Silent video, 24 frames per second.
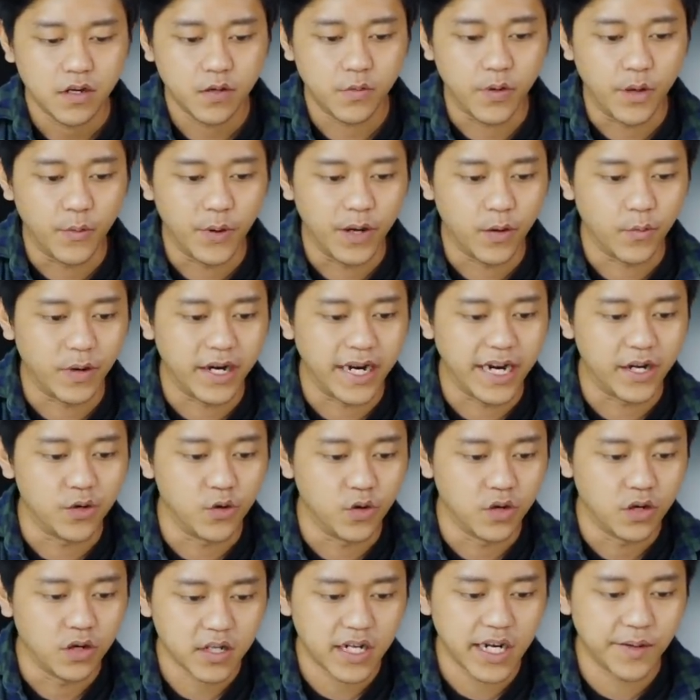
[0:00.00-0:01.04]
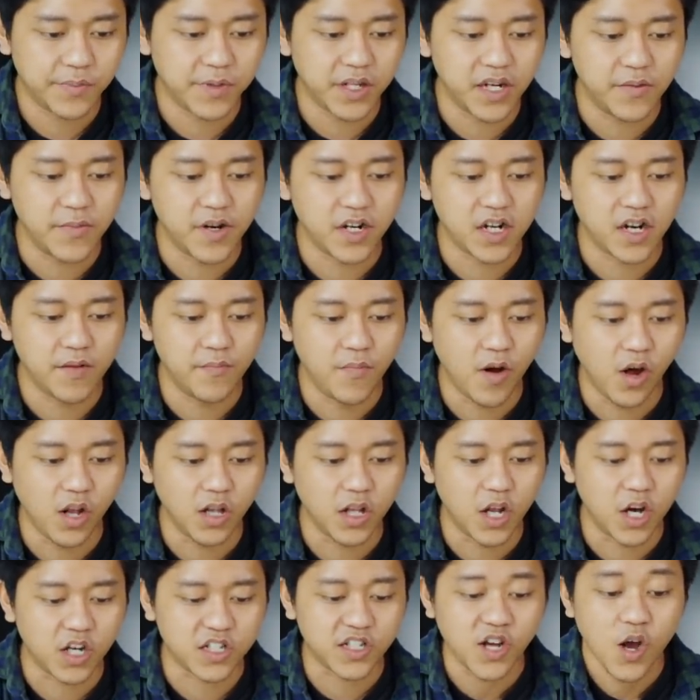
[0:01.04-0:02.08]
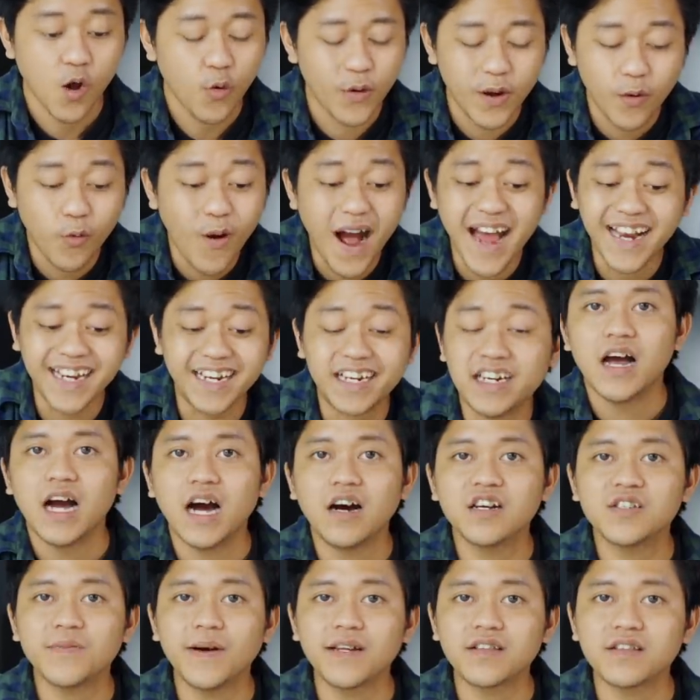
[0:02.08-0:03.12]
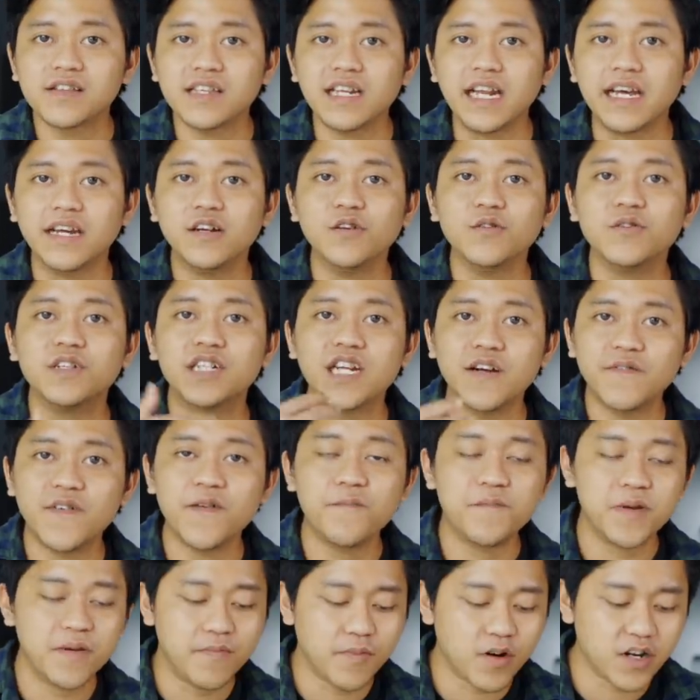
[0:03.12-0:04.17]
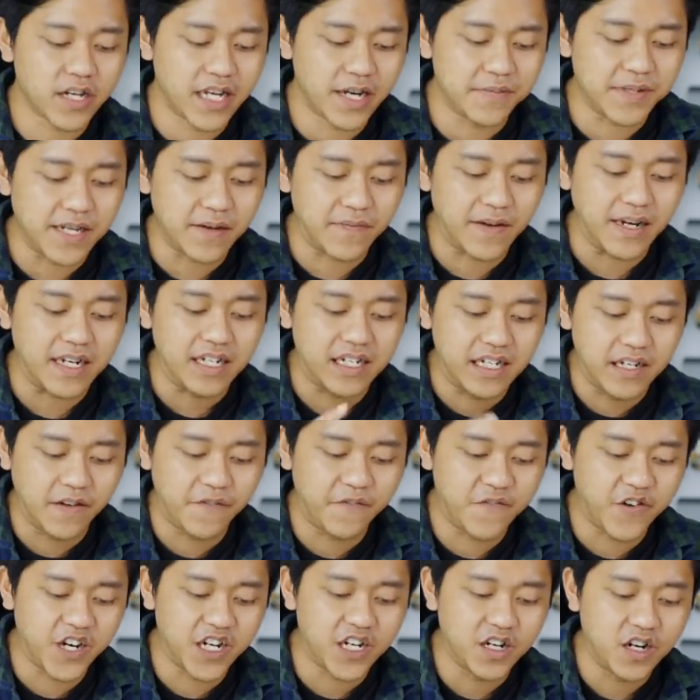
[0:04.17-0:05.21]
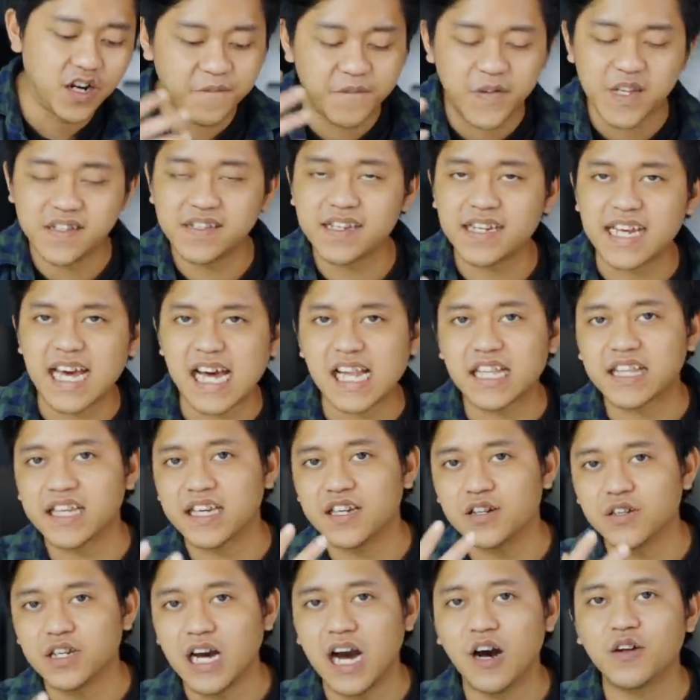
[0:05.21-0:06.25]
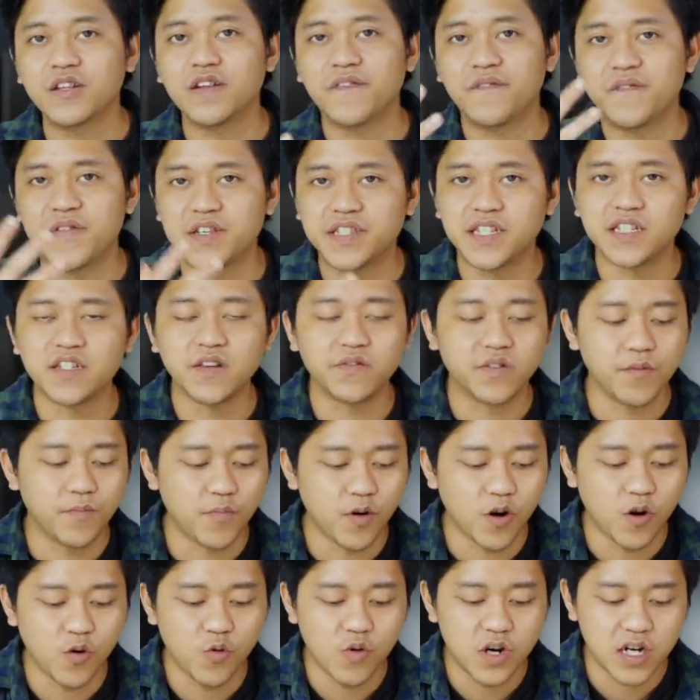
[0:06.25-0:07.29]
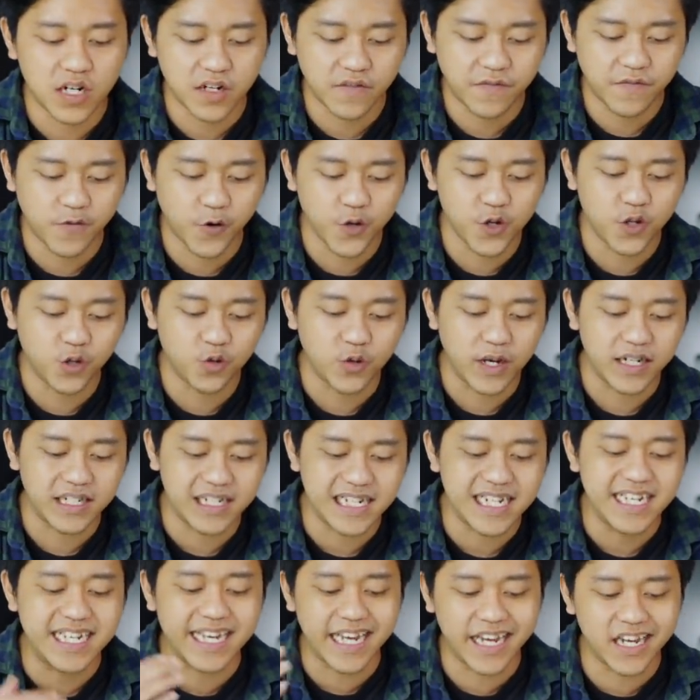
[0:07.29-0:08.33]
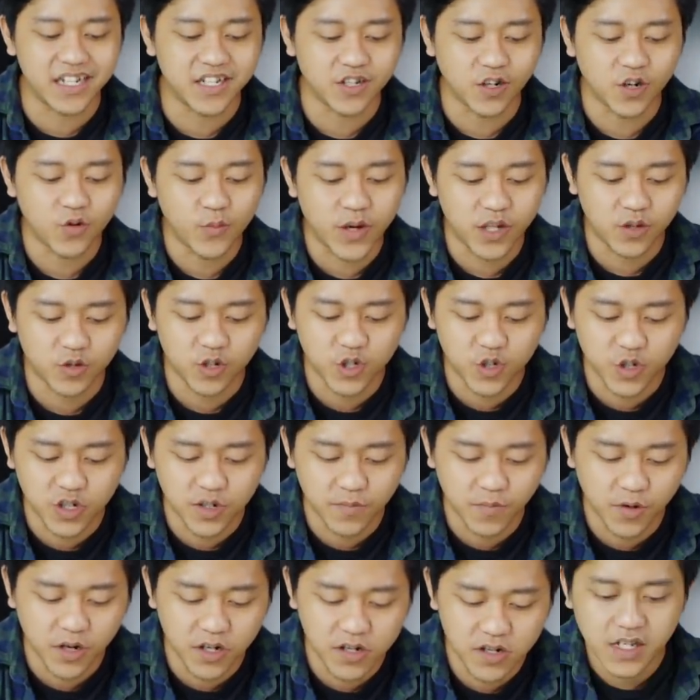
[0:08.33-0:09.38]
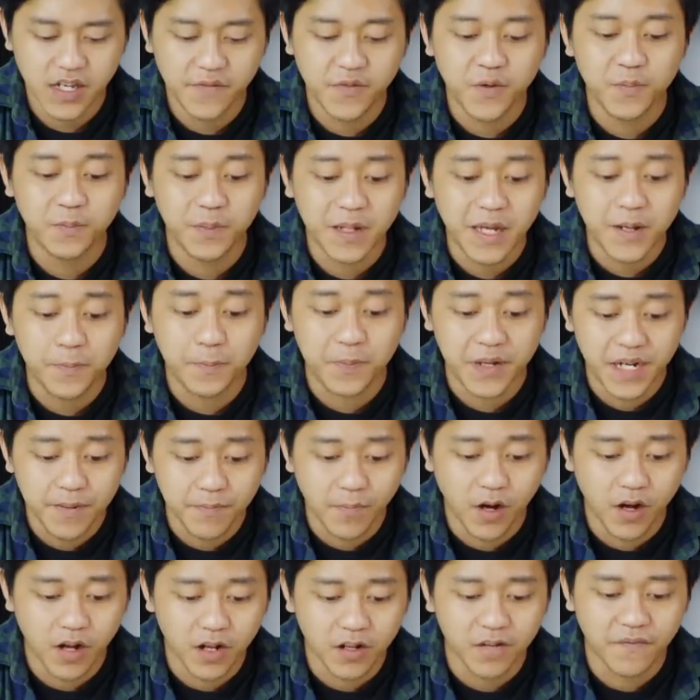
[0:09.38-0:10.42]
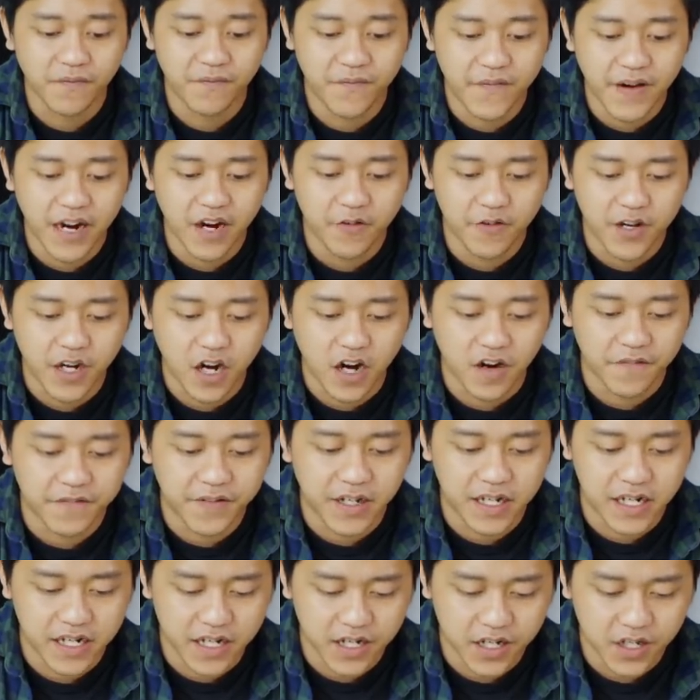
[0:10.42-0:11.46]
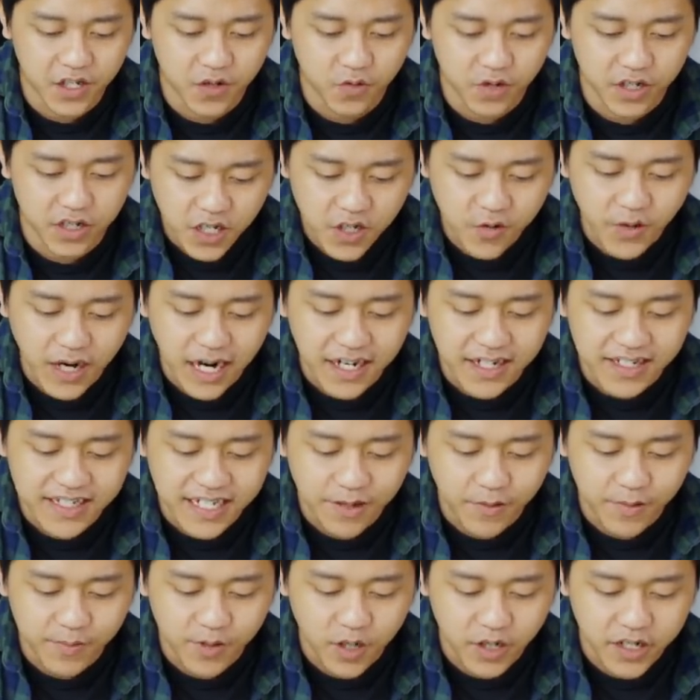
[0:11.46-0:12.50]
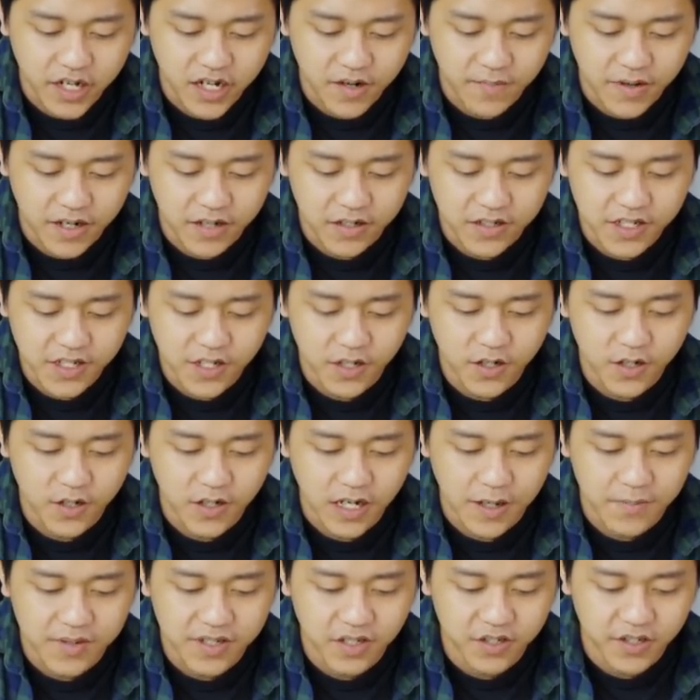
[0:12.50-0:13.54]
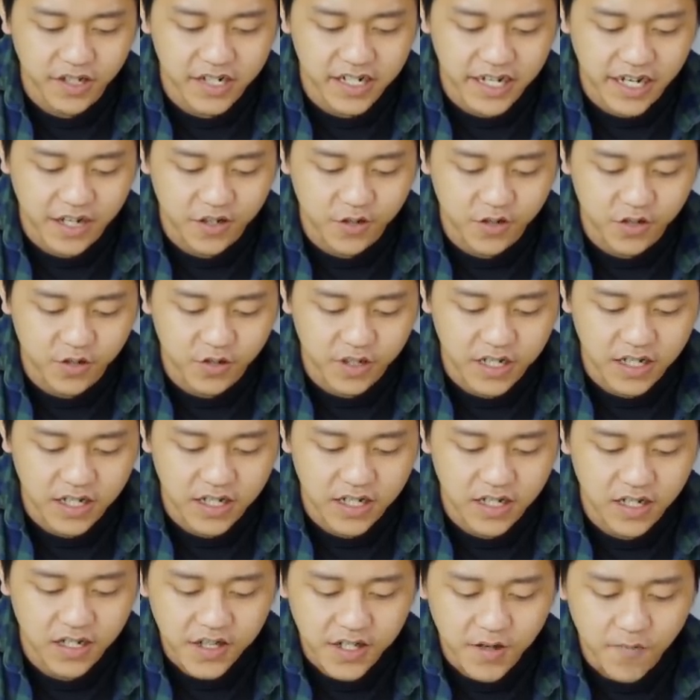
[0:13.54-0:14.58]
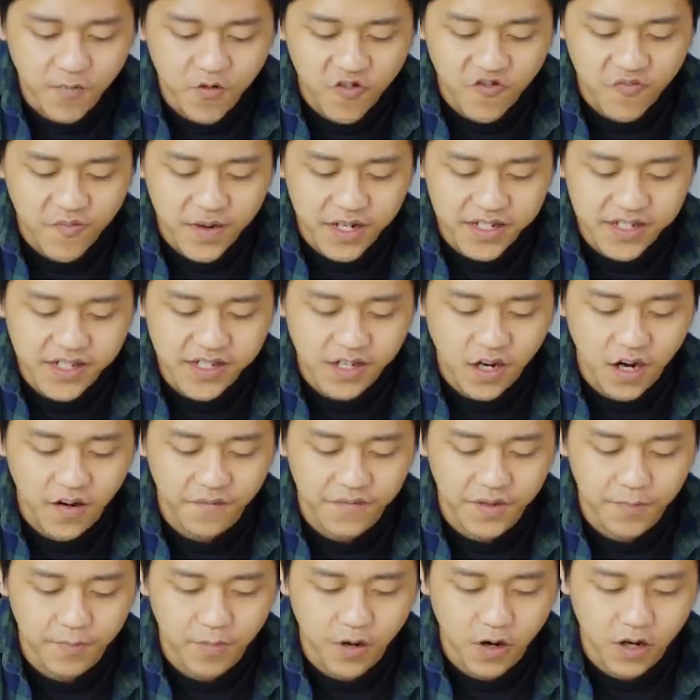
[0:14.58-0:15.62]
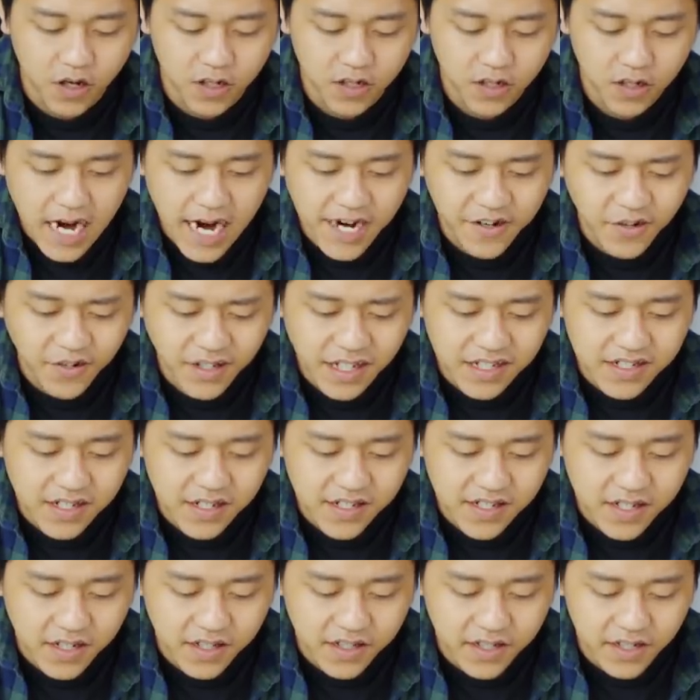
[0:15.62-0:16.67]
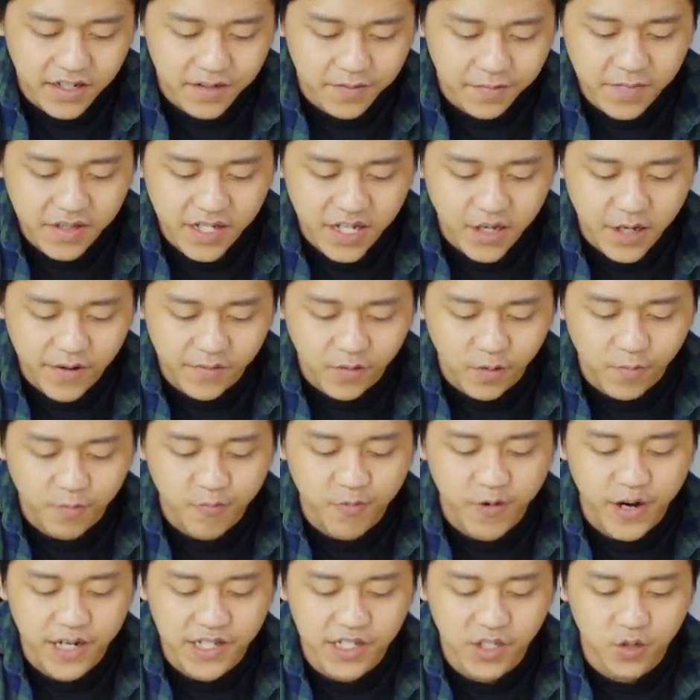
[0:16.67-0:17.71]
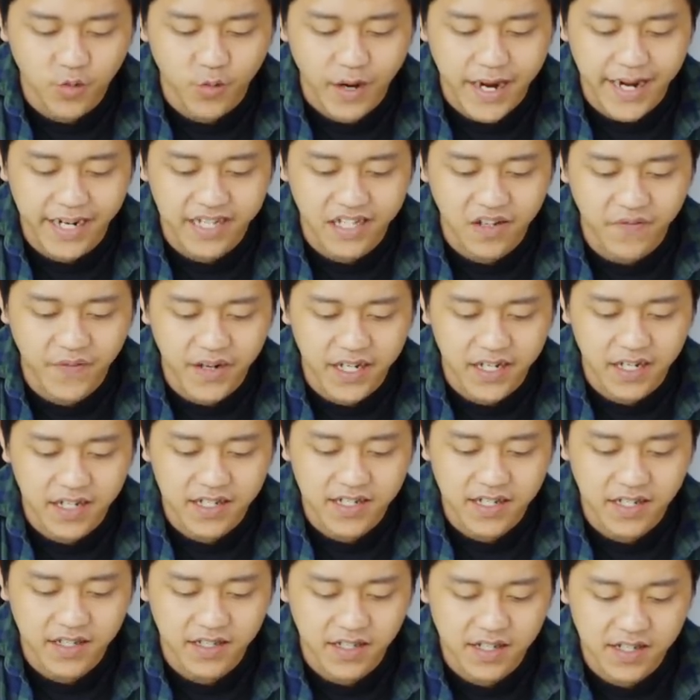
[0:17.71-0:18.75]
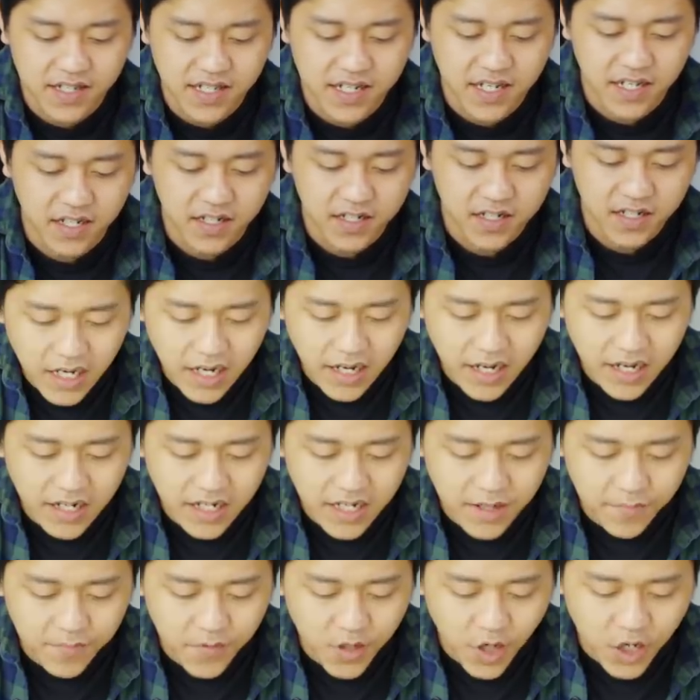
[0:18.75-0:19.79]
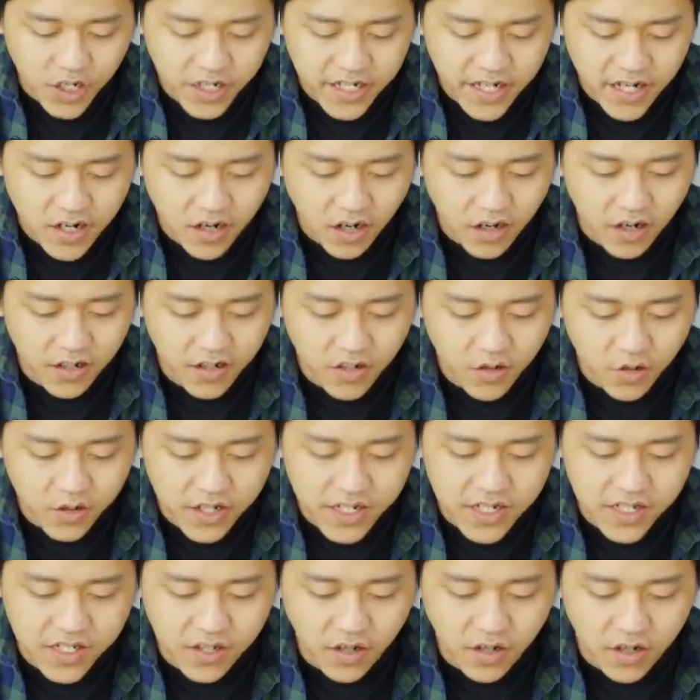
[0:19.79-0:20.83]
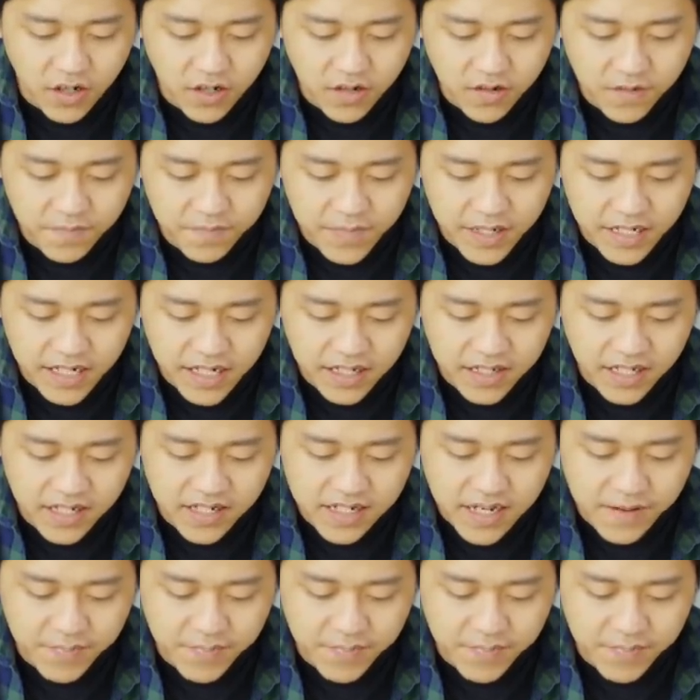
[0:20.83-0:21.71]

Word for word: Wait, wait, what did I do? Captain America ball locked. Wait, what? I was about to say like, you know, different pinball games have like different physicality, you know, how the physics of the ball work for you to actually gauge on where to shoot the ball. If you play pinball very oftenly, you would, you would understand what I'm talking about. So I'm still trying to get used to the, the movements of the ball. I know there's a certain thing you have to press to activate a certain skill. I, I keep knocking on Loki's door, but nothing is